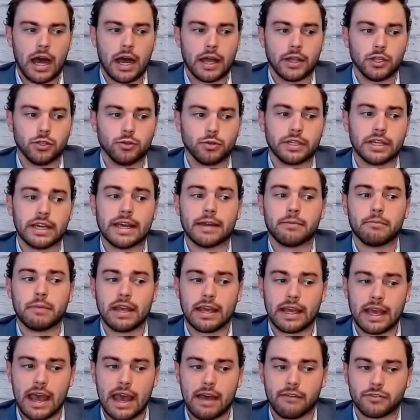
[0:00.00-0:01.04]
You can make
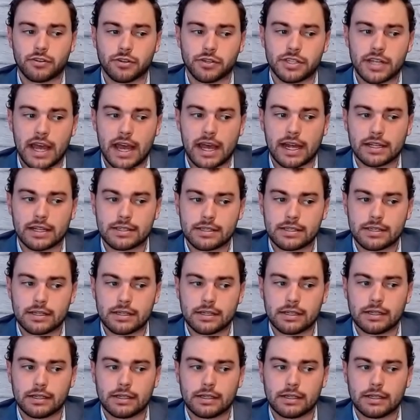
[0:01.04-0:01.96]
after-tax